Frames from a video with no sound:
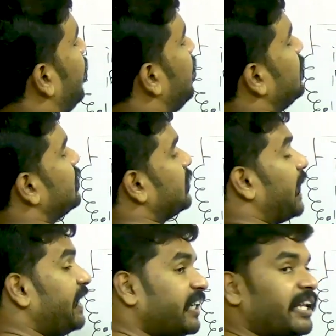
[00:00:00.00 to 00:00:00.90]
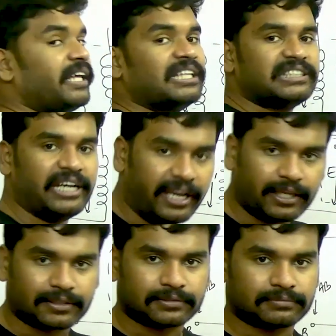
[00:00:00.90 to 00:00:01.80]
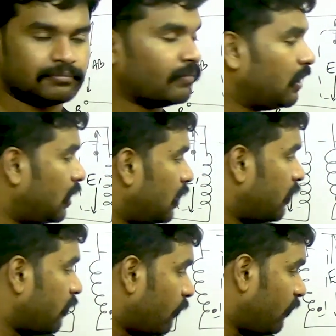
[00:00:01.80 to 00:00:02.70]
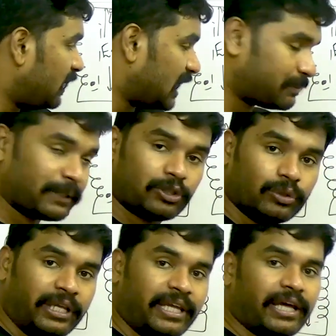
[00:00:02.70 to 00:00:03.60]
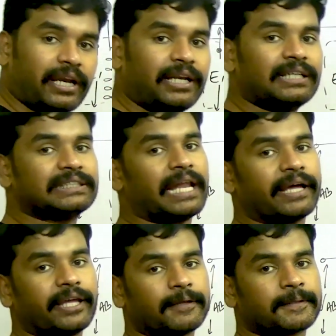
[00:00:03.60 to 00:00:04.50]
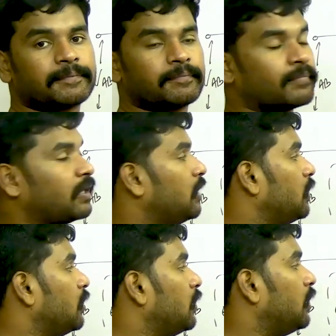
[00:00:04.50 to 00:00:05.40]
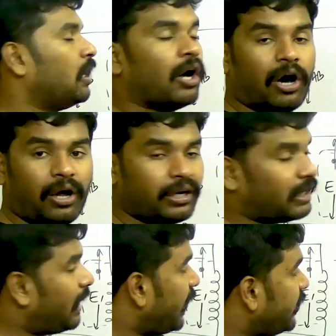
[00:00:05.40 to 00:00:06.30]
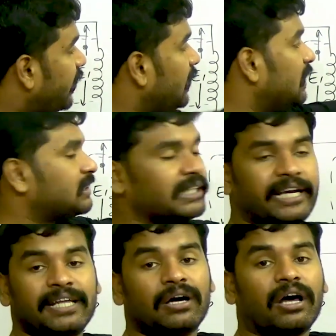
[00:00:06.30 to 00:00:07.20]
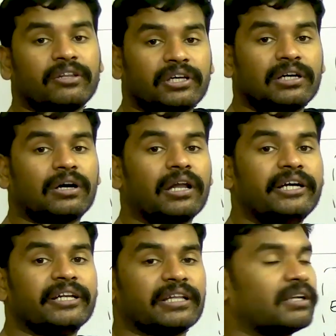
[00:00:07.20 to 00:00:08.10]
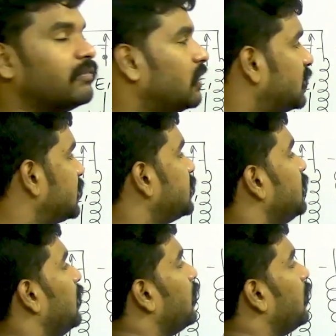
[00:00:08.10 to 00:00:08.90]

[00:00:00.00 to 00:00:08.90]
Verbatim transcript: I is 90 degrees leading. With respect to here, it is lagging. Or 90 degrees leading or you can call it in other words.